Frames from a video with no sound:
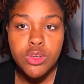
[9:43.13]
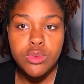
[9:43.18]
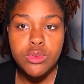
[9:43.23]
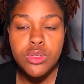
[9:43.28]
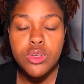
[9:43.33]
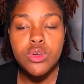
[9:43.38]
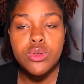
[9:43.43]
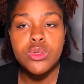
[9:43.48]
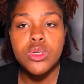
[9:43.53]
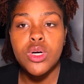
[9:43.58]
You
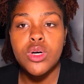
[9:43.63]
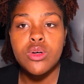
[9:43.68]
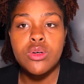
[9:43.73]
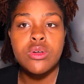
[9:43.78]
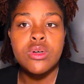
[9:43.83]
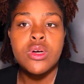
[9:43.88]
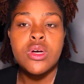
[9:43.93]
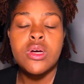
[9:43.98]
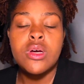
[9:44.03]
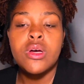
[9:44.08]
don't know
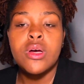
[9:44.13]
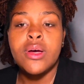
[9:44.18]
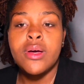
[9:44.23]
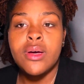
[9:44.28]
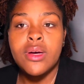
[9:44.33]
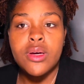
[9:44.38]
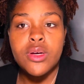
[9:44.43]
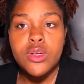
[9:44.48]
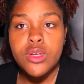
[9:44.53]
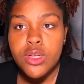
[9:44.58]

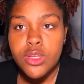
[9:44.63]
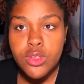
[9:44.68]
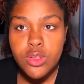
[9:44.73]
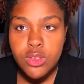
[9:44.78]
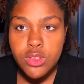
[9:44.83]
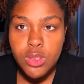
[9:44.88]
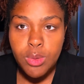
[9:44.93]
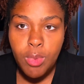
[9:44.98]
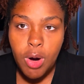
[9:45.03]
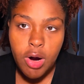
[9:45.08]

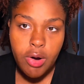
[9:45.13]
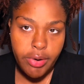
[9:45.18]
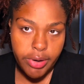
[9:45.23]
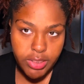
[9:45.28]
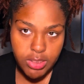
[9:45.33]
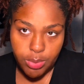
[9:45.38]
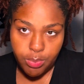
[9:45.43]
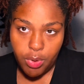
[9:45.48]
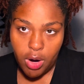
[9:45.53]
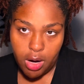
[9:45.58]
tomorrow
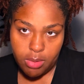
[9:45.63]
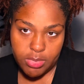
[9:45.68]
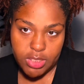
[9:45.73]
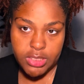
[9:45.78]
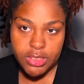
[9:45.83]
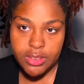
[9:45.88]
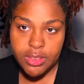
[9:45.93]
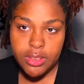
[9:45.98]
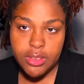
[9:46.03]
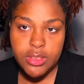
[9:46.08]
isn't promised.